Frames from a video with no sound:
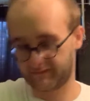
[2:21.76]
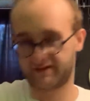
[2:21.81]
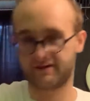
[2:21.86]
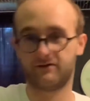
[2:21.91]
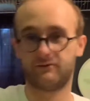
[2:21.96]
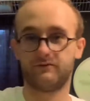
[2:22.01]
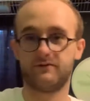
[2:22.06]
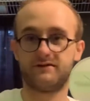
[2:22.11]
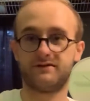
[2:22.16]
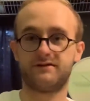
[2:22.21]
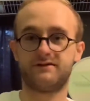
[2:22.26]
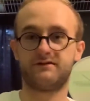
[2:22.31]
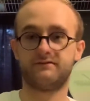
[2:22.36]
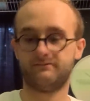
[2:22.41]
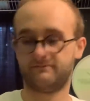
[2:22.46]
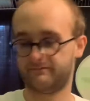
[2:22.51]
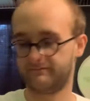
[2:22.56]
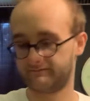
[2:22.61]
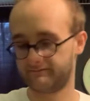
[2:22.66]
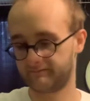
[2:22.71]
there was
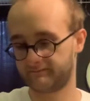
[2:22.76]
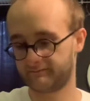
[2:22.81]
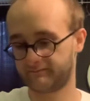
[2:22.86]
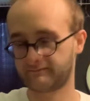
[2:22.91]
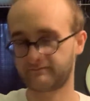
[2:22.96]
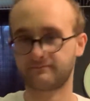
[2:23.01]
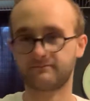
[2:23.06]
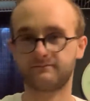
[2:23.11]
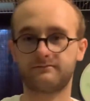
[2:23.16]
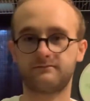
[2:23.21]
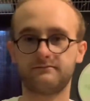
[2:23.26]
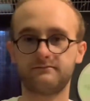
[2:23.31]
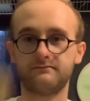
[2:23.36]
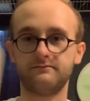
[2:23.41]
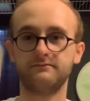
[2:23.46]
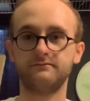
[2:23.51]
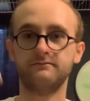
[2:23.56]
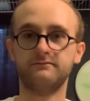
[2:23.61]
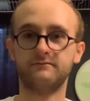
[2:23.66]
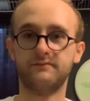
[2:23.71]

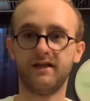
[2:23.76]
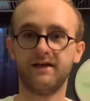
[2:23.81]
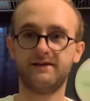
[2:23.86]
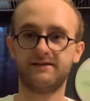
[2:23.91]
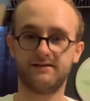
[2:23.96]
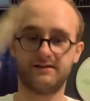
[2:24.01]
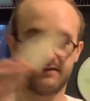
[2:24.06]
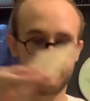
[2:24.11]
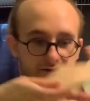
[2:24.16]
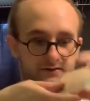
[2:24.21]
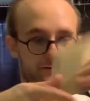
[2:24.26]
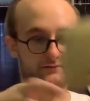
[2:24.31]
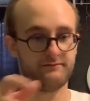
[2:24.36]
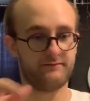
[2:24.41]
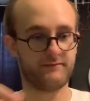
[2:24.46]
places in here.